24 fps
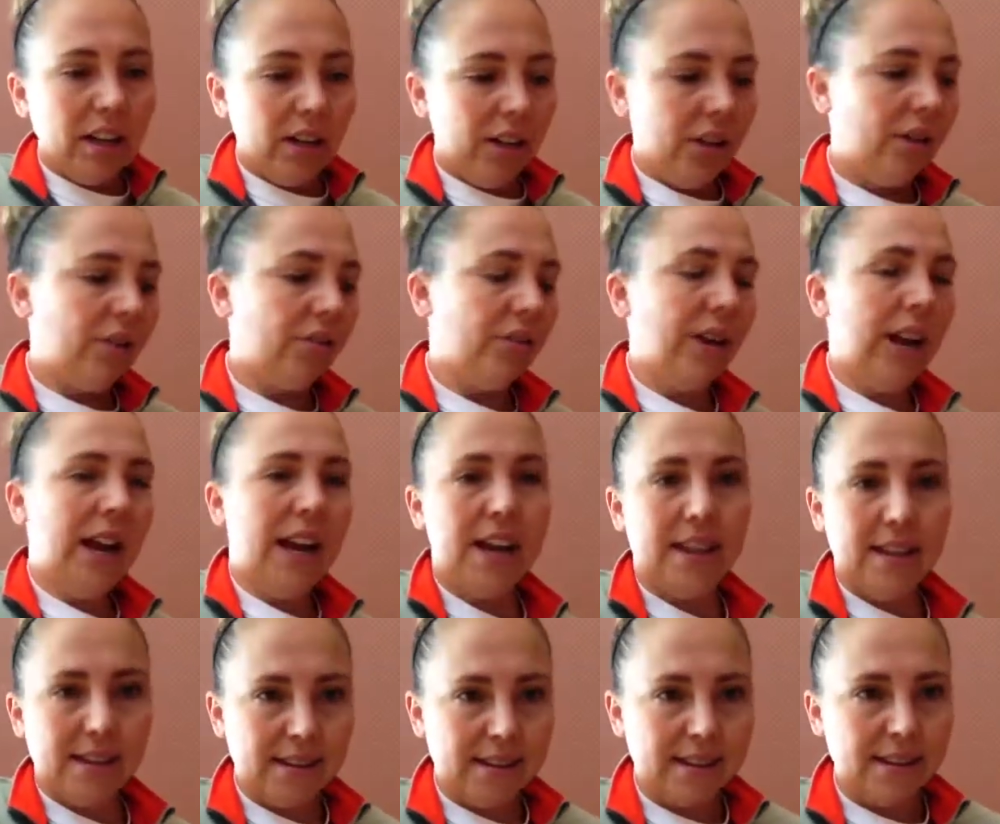
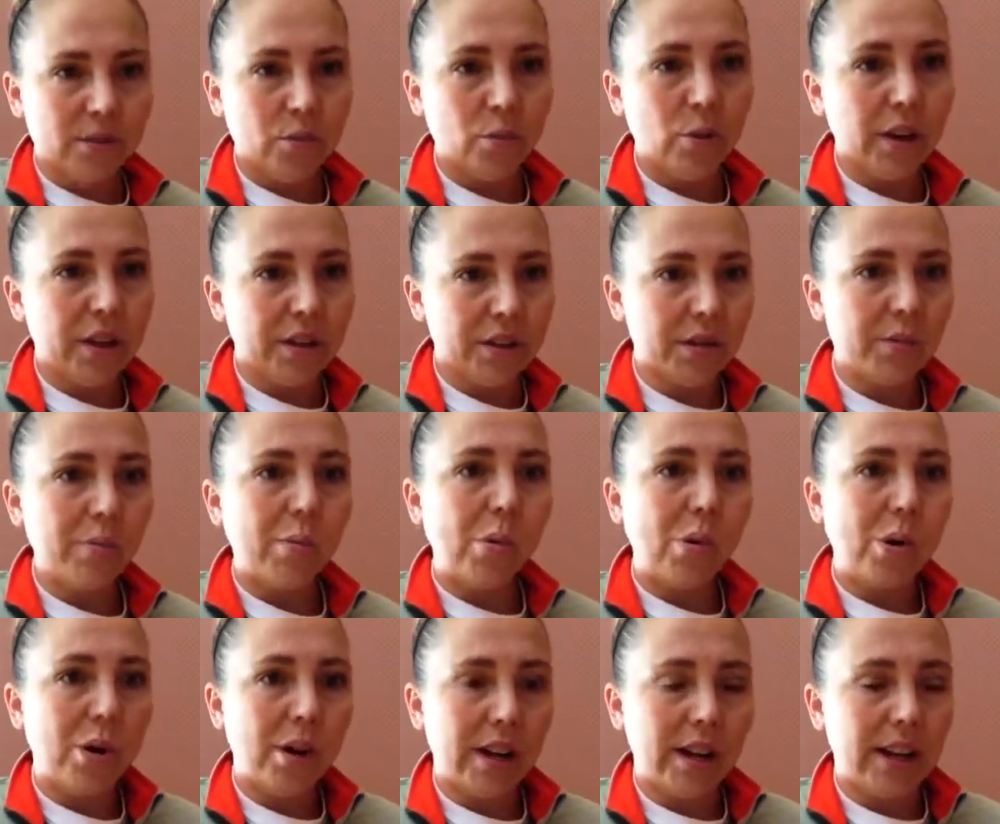hey, this is what a
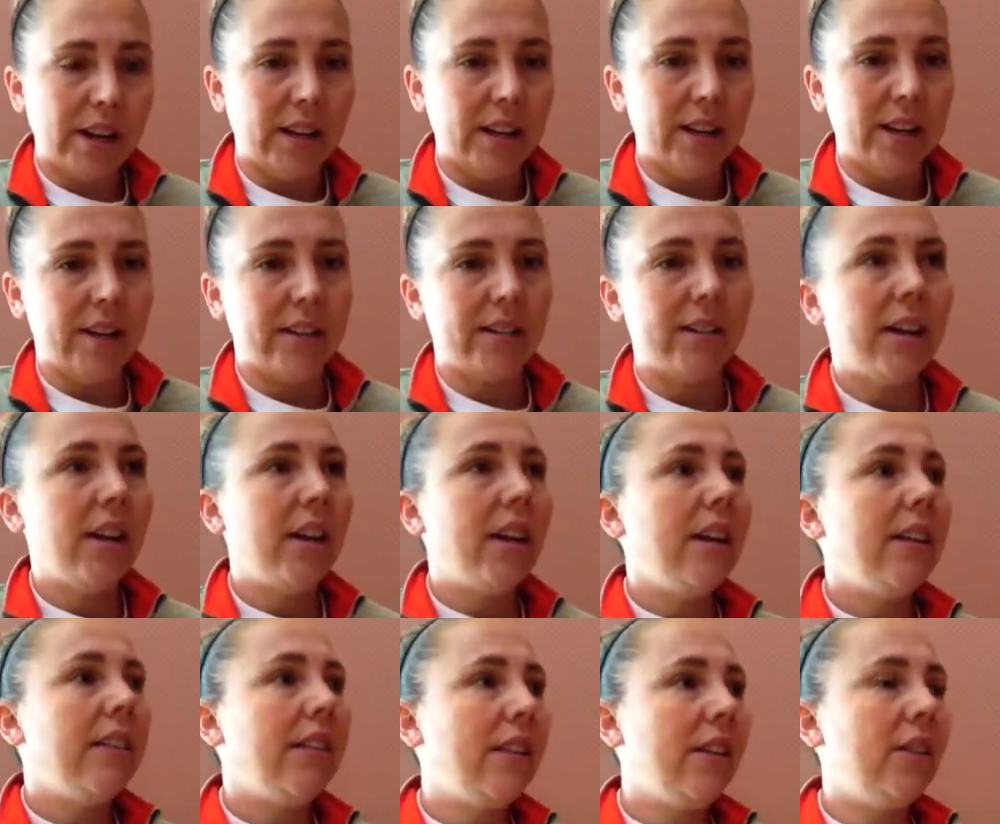sport is,
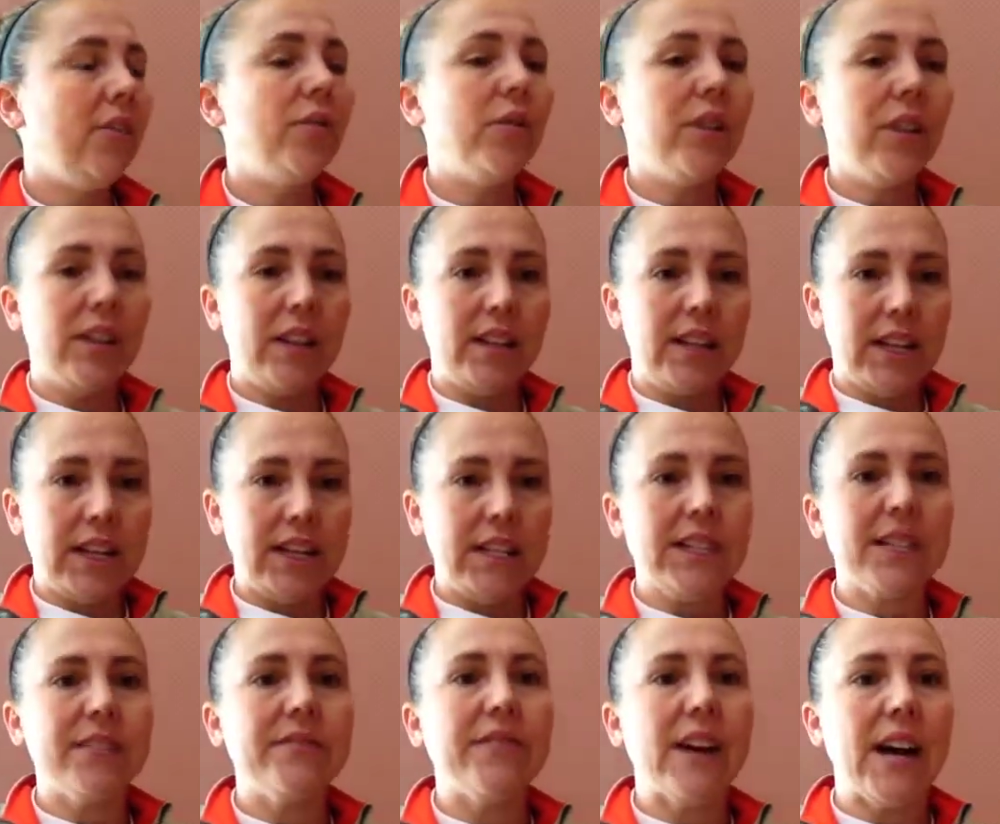then you can kind
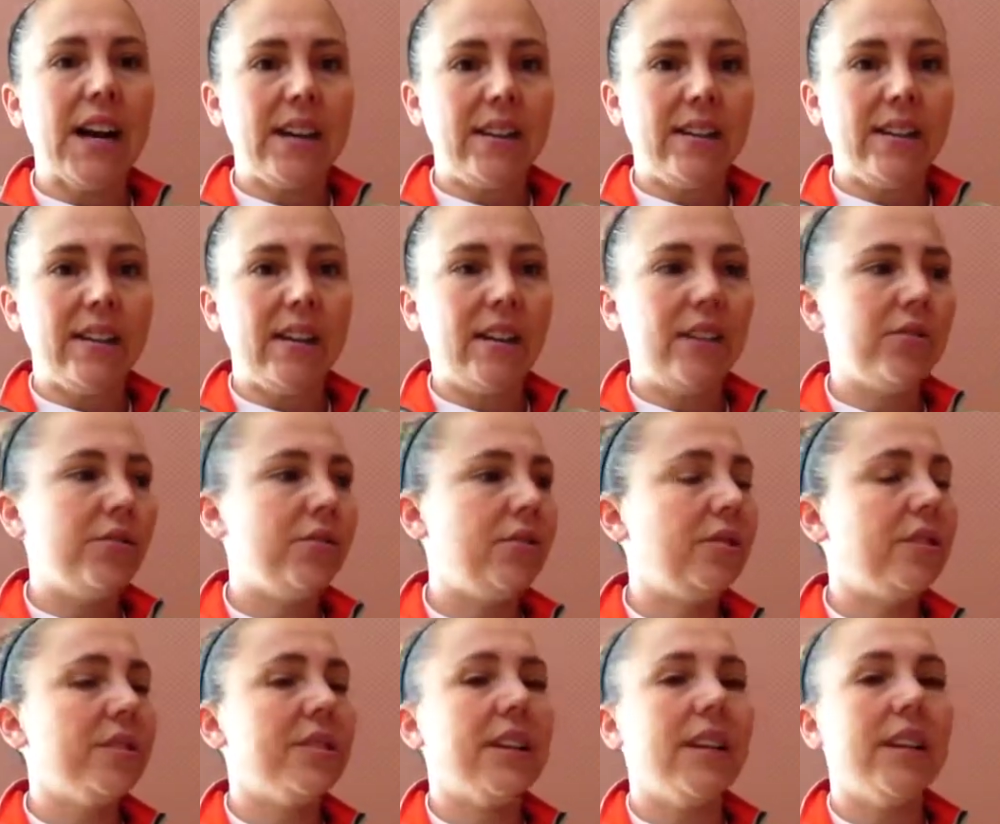of divide things. You
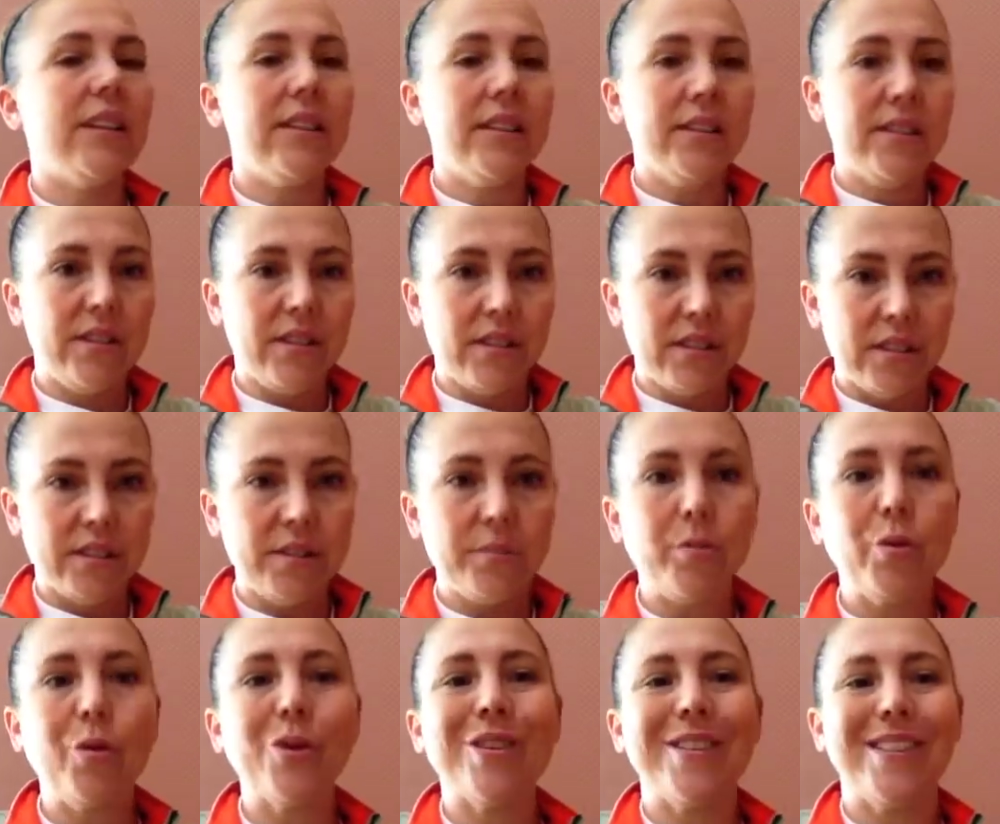can say this is a
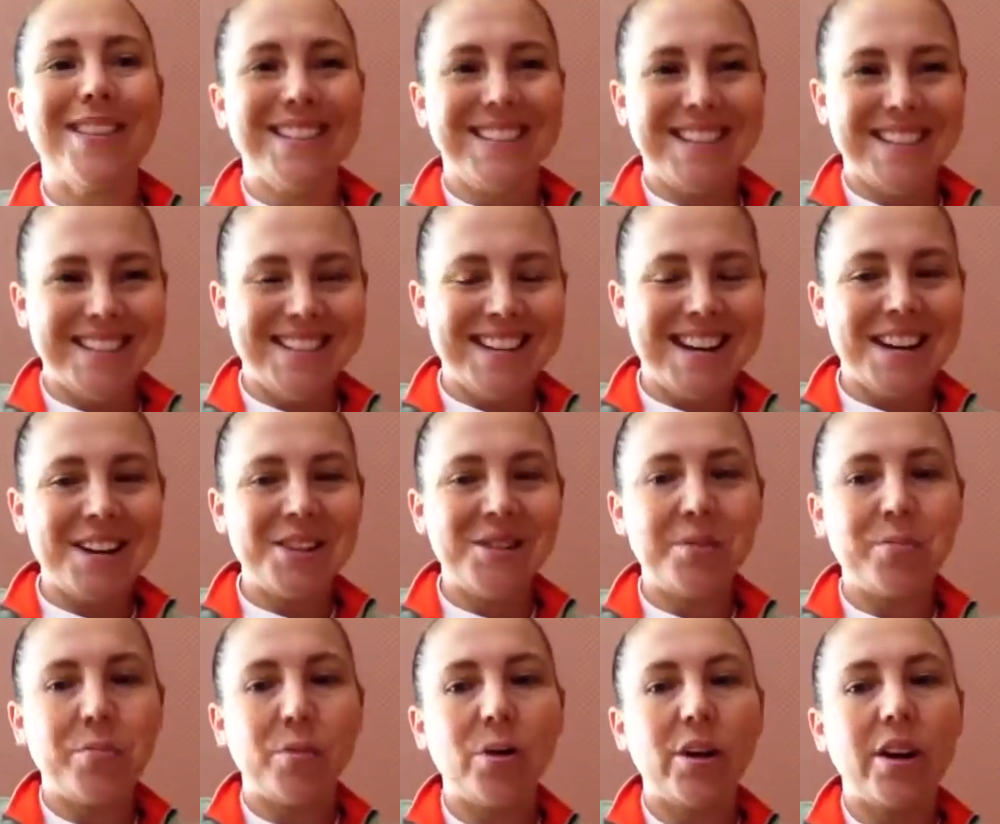sport, this is not a
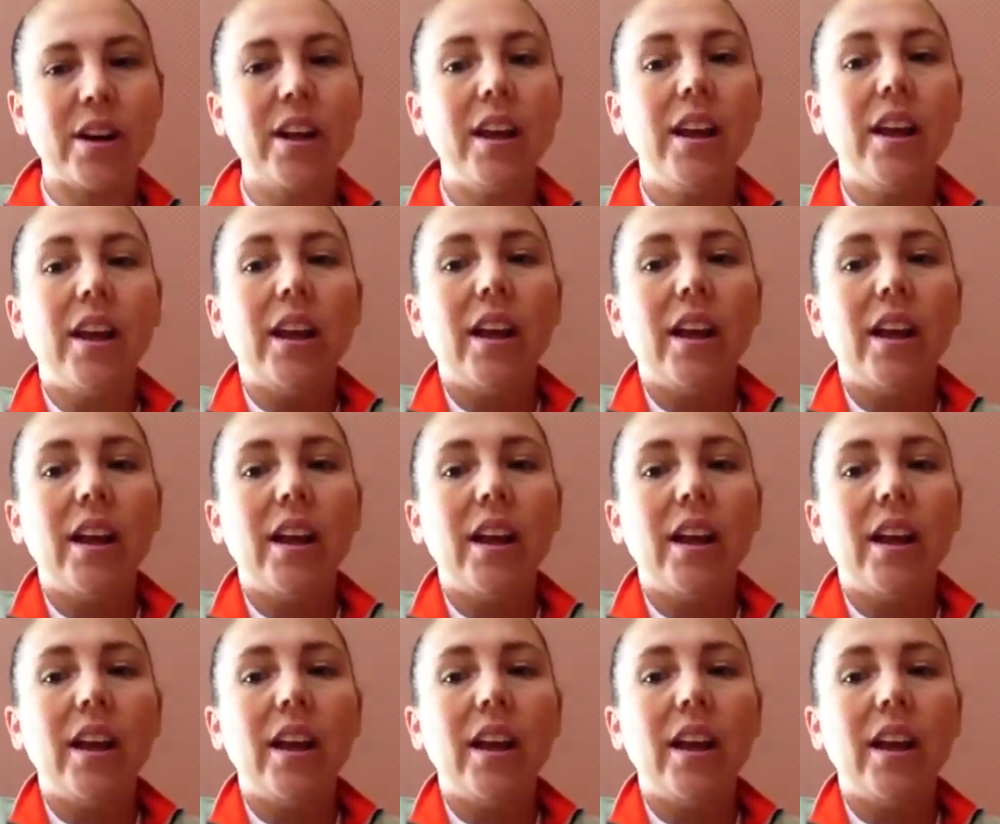sport.